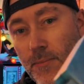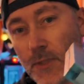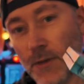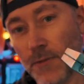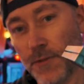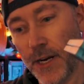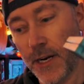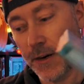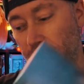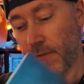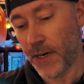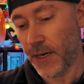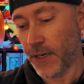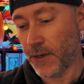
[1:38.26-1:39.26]
Very,
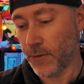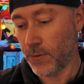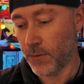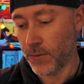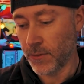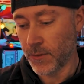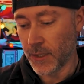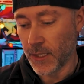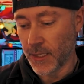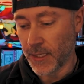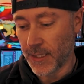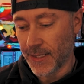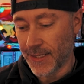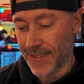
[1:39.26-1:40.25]
very cool.
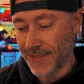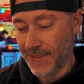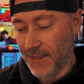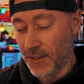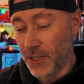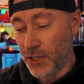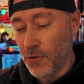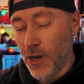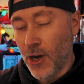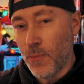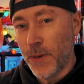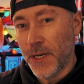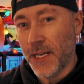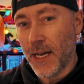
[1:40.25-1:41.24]
Then you
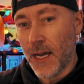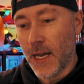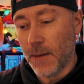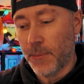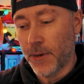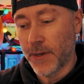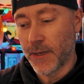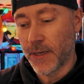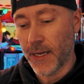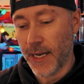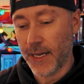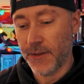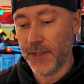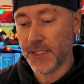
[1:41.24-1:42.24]
open it up,
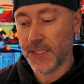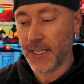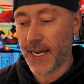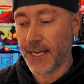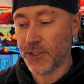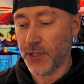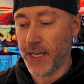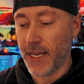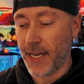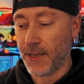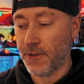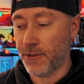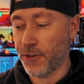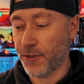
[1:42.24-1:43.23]
and this is actually
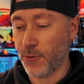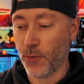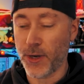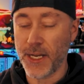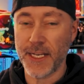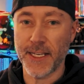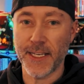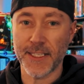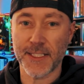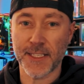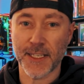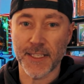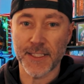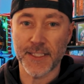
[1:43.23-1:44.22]
a
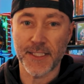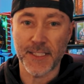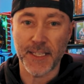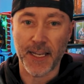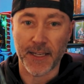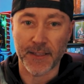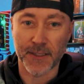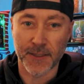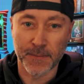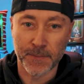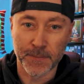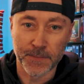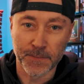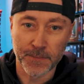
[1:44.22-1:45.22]
3-disc set.
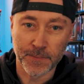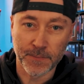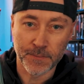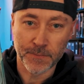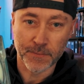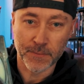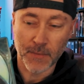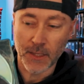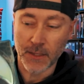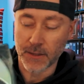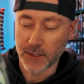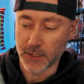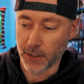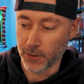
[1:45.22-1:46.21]

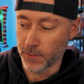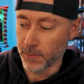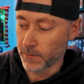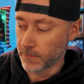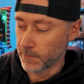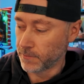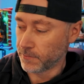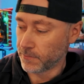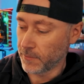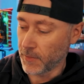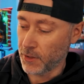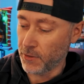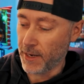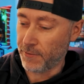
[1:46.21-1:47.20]
So
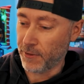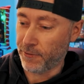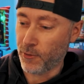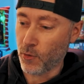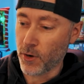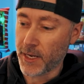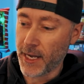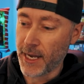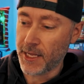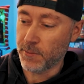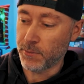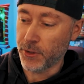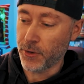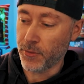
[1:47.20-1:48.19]
you have the 4K, the
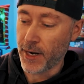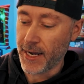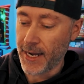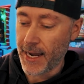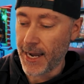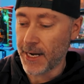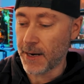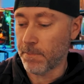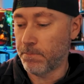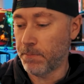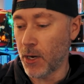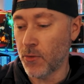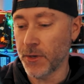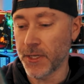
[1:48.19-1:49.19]
Blu-ray, and a
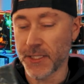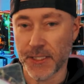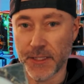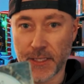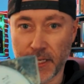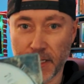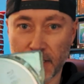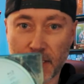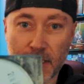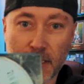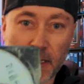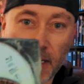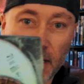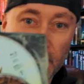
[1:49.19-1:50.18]
bonus disc
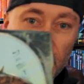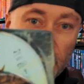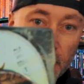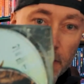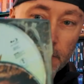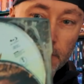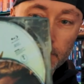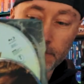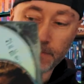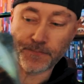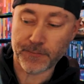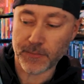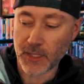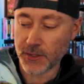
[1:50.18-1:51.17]
in here.
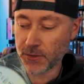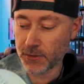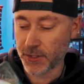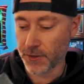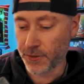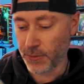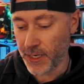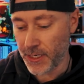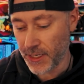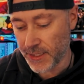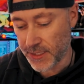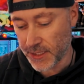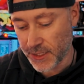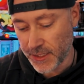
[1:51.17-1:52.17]
So it's a
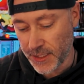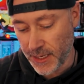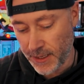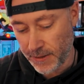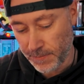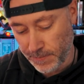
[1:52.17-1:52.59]
3-disc set.